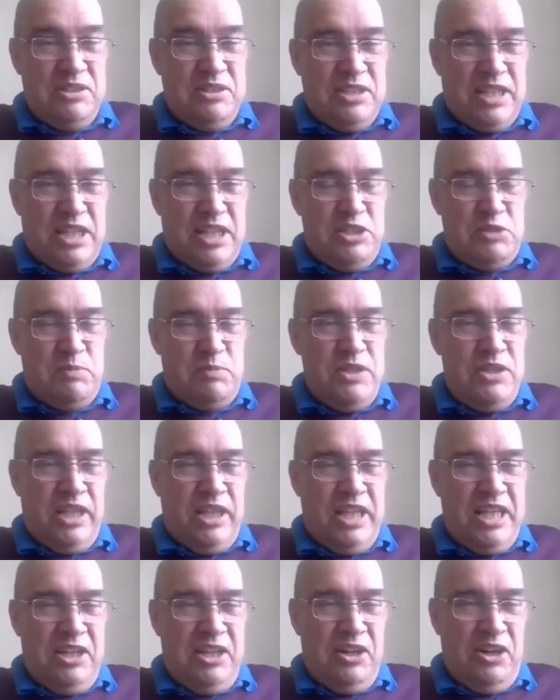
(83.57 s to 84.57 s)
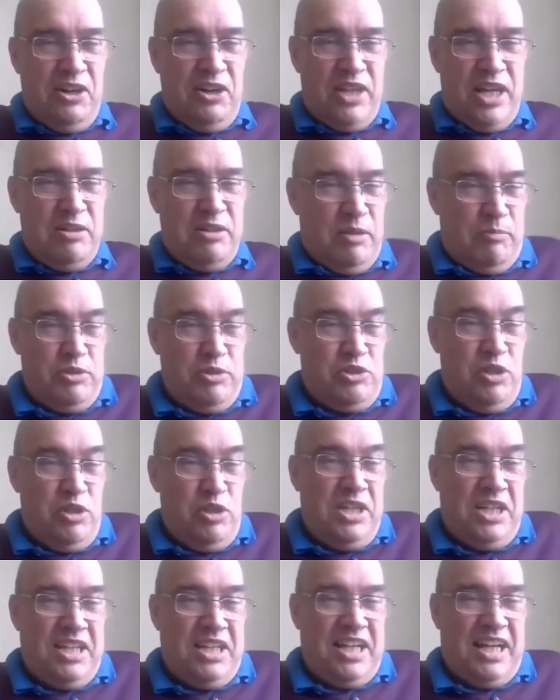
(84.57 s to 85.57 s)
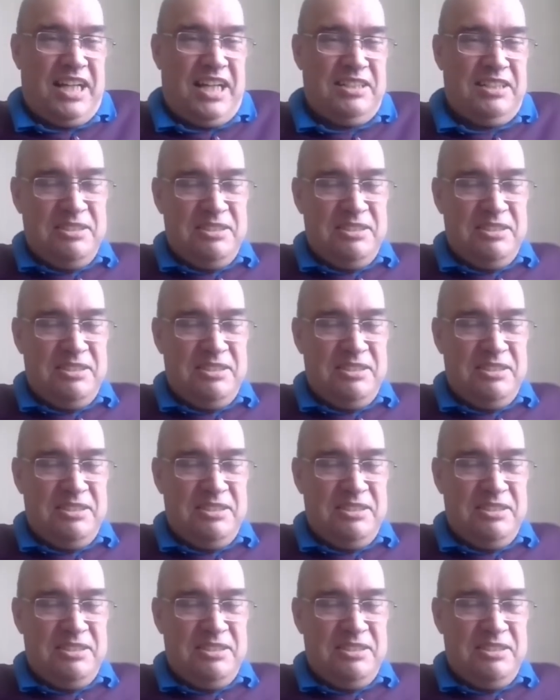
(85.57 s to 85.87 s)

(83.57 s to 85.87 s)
Can you speak the lingo then? I presume you can.